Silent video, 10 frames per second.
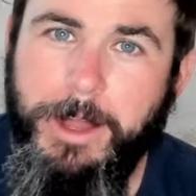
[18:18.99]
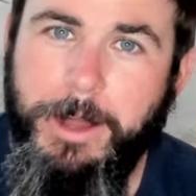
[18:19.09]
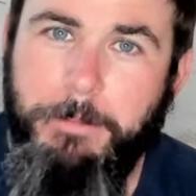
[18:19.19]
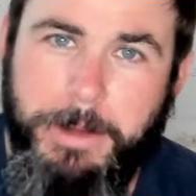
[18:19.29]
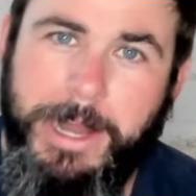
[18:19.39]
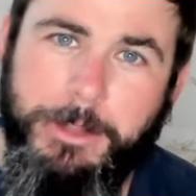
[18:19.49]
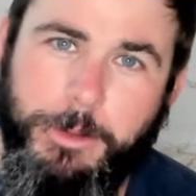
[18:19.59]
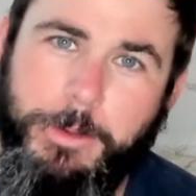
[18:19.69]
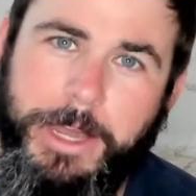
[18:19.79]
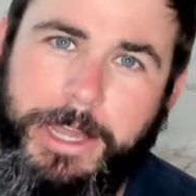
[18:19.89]
a mile
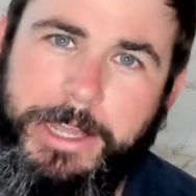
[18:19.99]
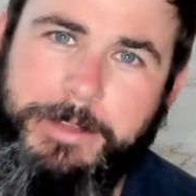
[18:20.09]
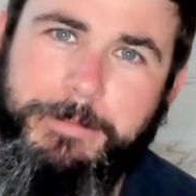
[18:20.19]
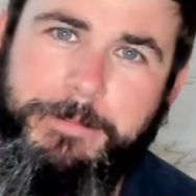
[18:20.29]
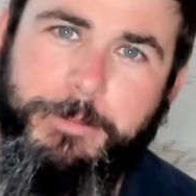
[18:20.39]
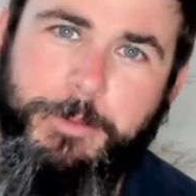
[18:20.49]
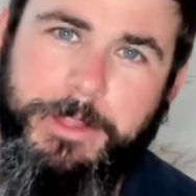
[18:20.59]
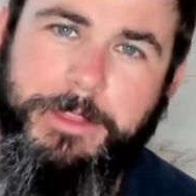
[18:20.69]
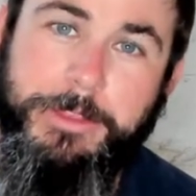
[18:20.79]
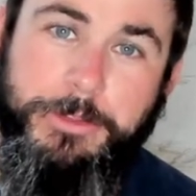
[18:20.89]
away
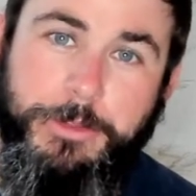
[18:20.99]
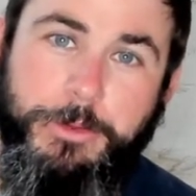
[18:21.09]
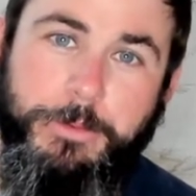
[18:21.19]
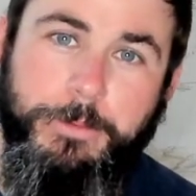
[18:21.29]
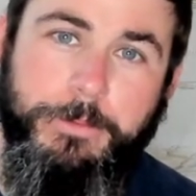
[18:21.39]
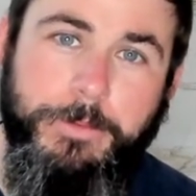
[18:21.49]
with the